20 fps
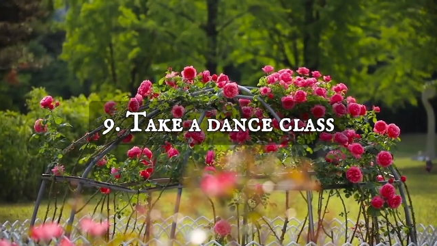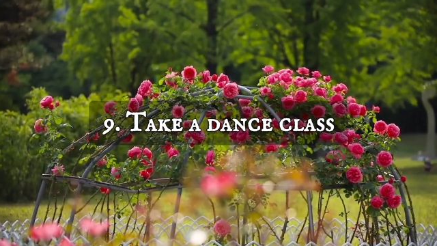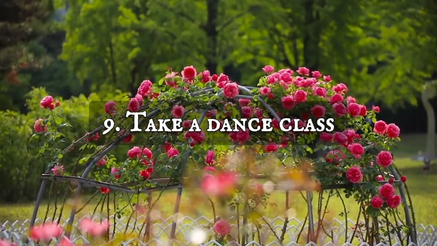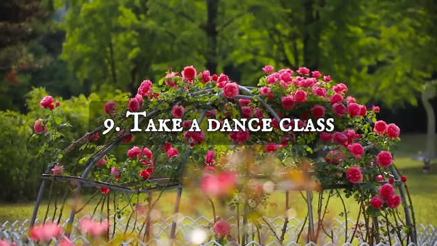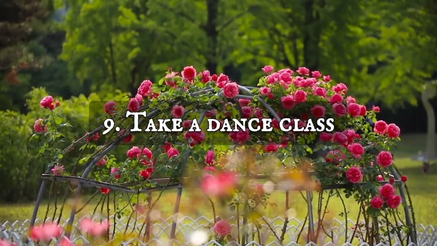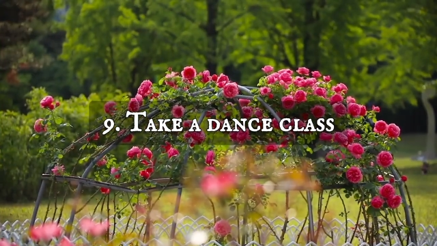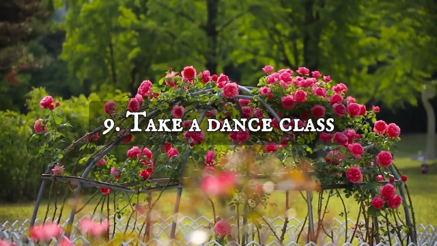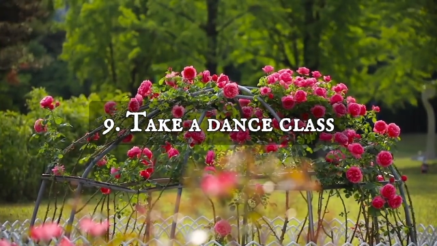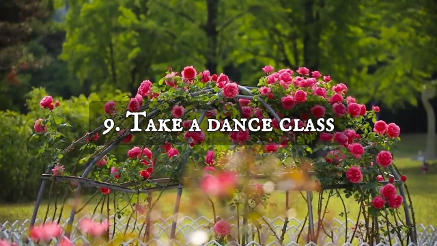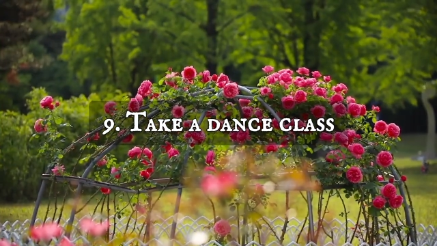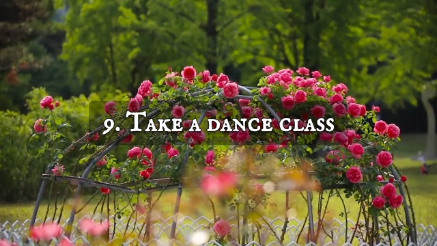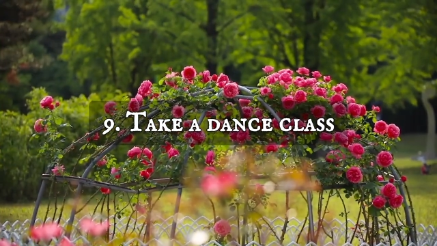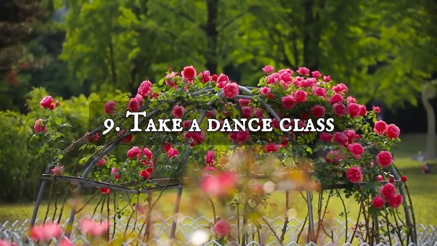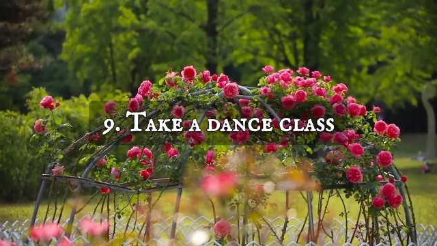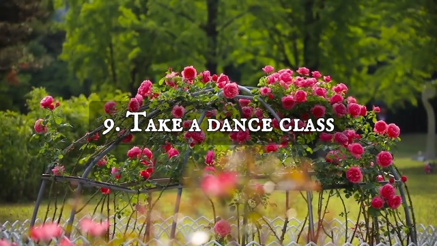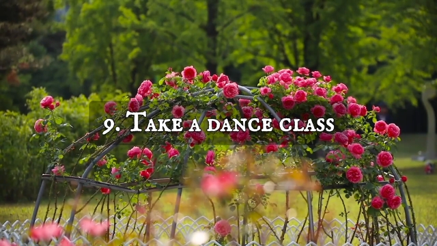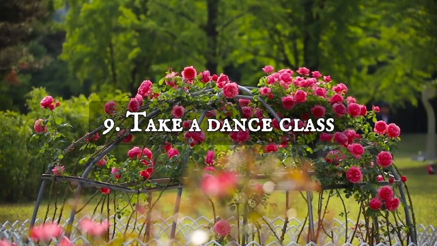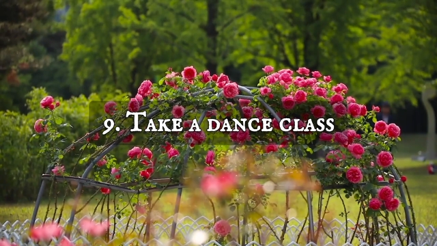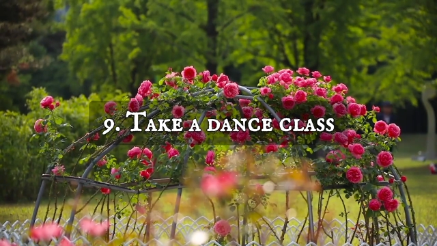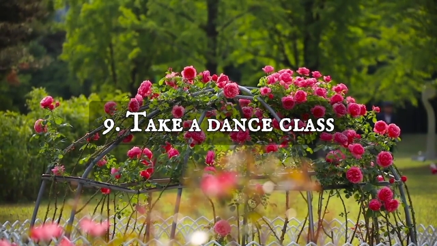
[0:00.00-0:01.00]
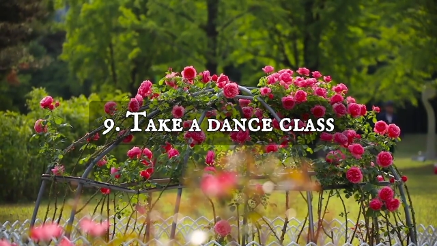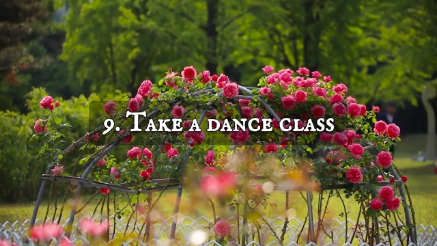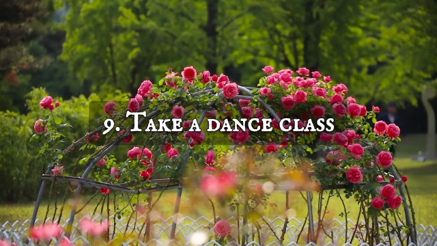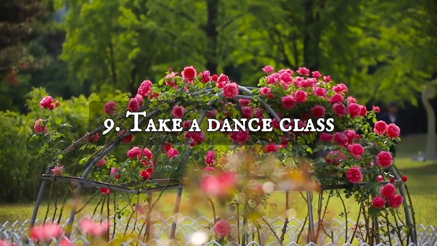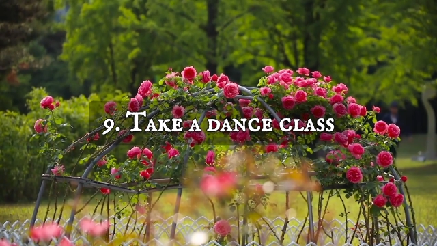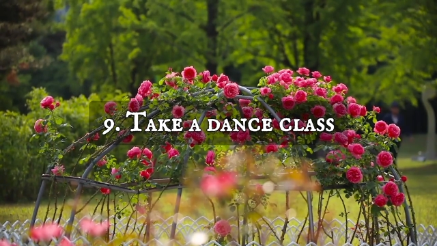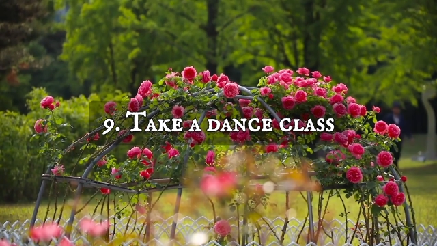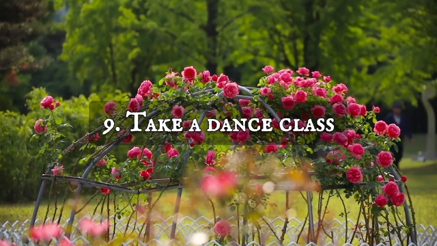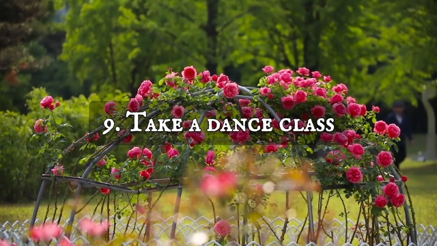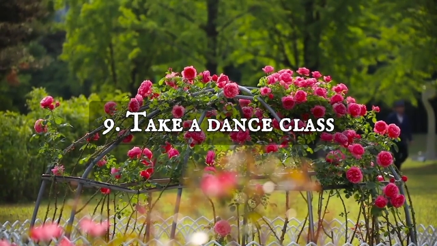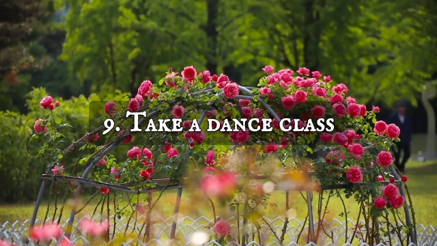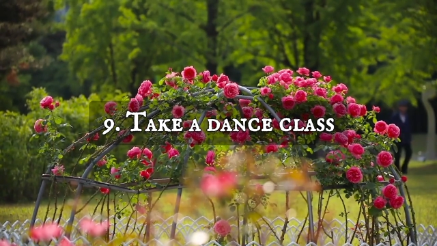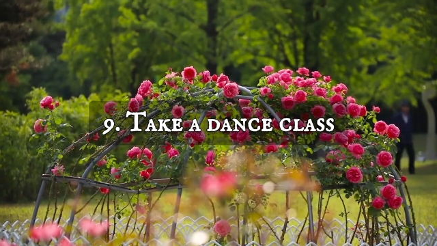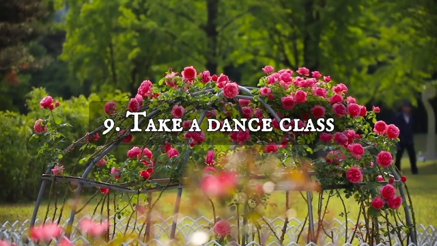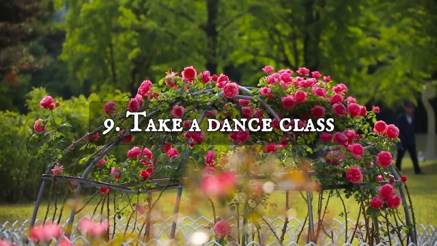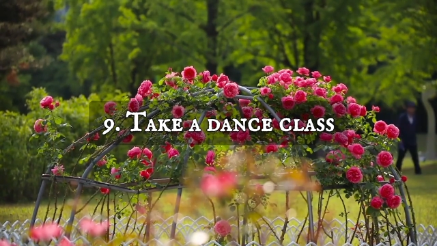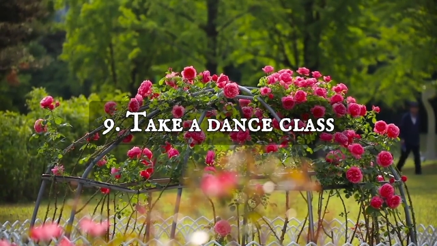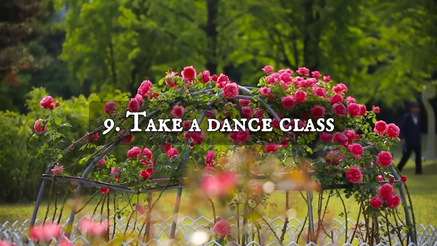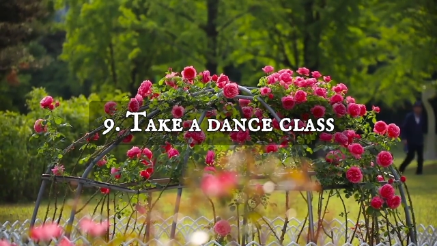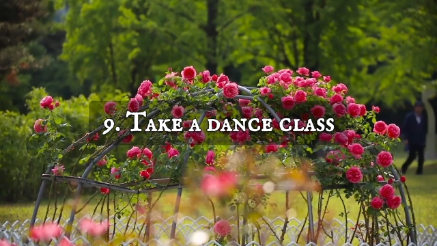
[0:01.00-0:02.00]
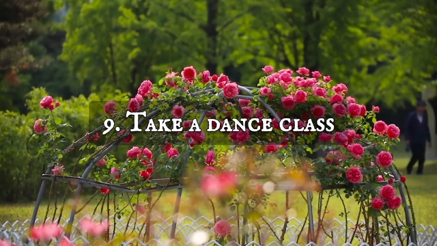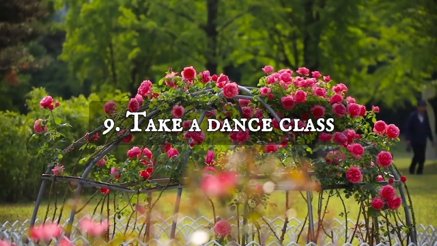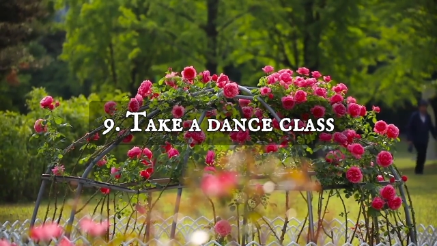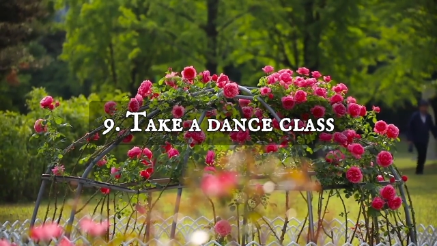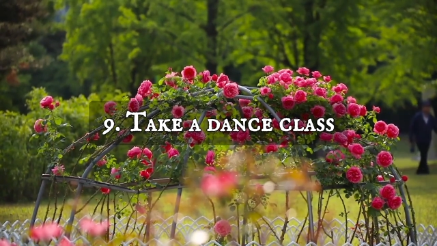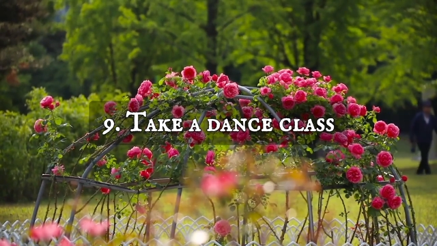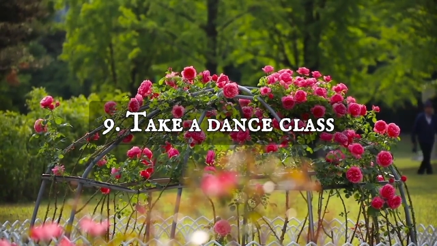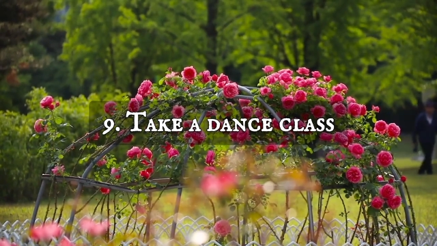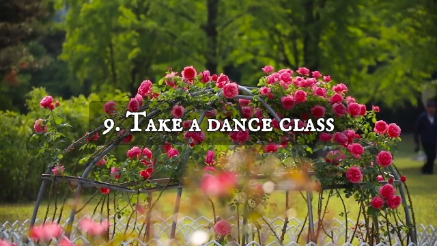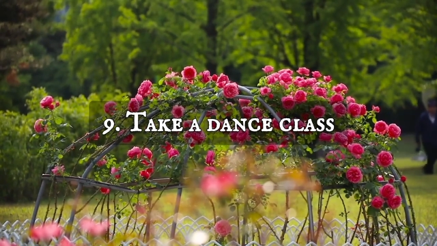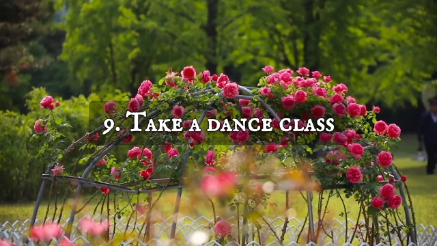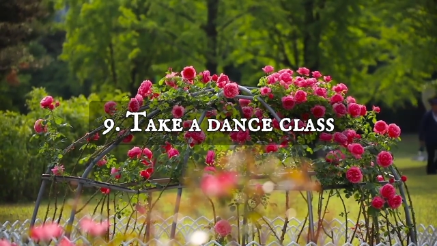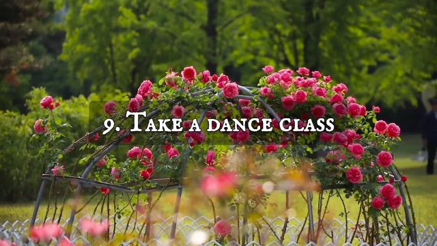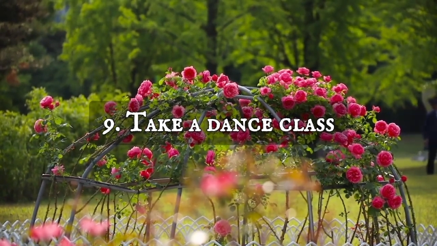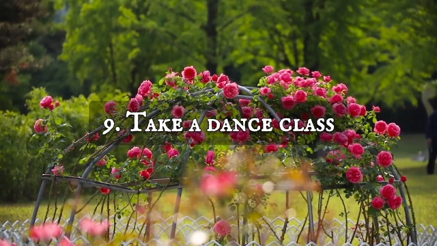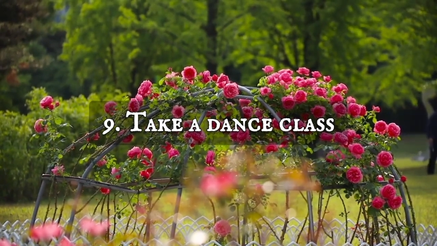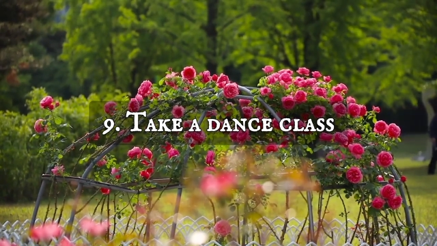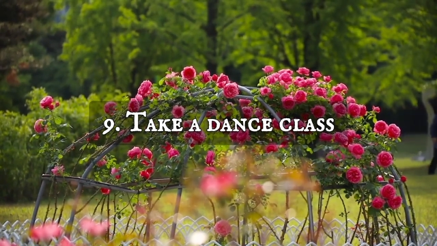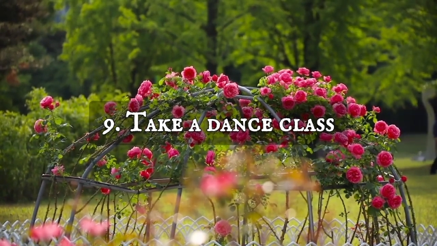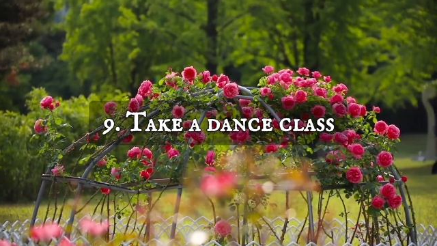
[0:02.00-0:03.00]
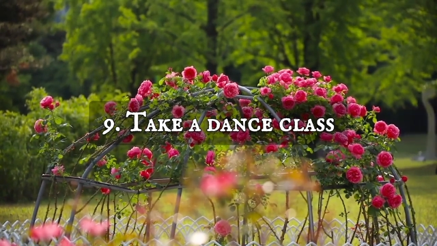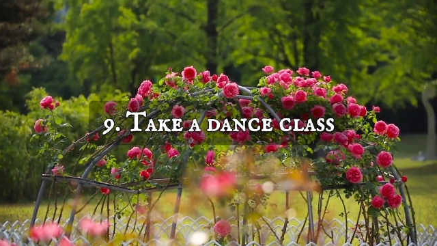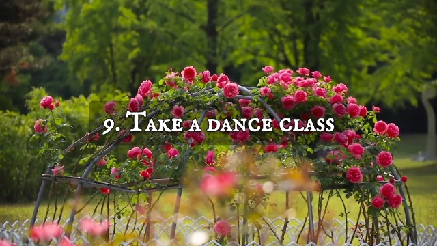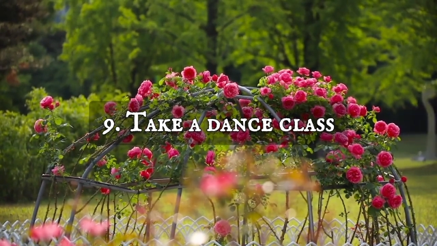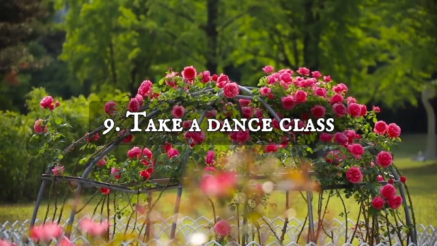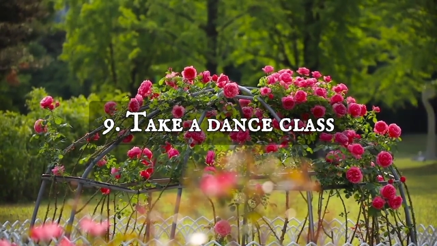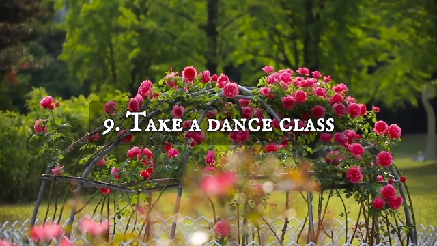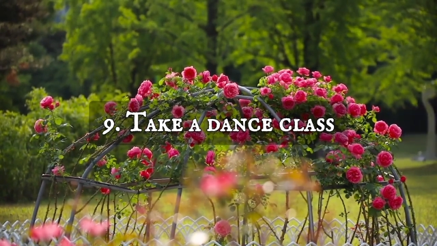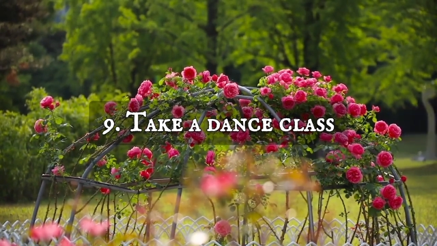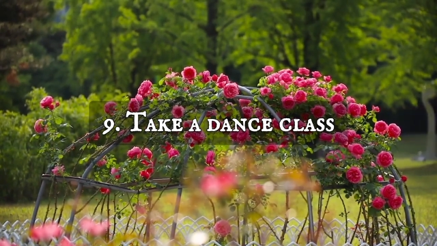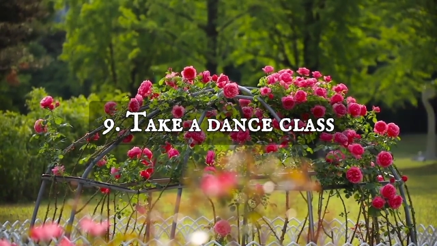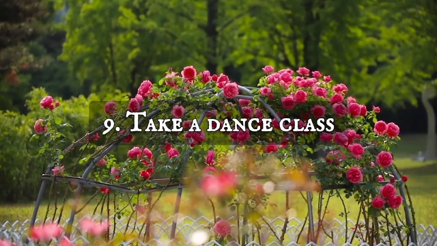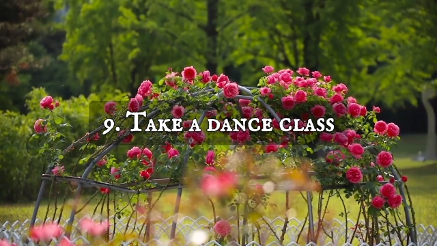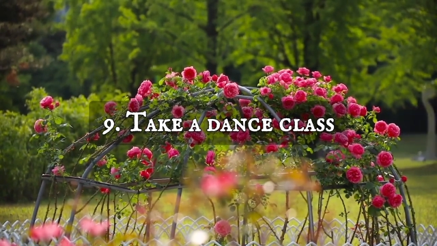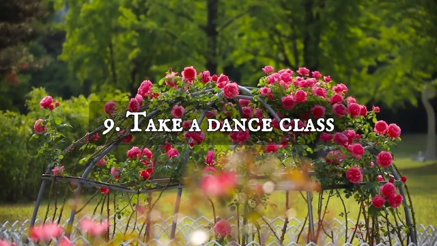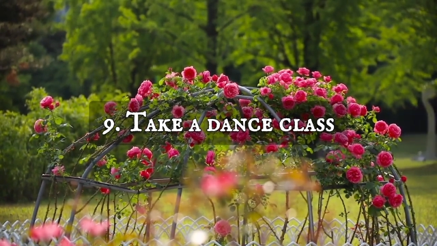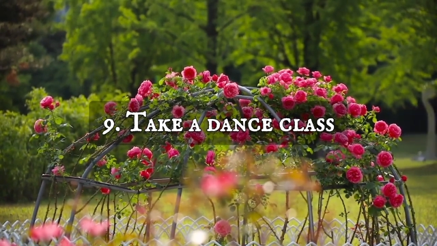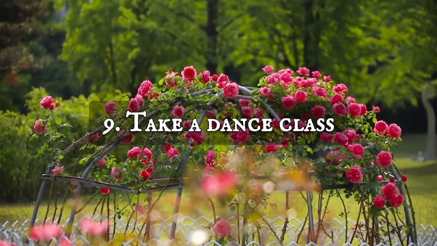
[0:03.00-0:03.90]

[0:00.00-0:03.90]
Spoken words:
[unreadable: no face in view]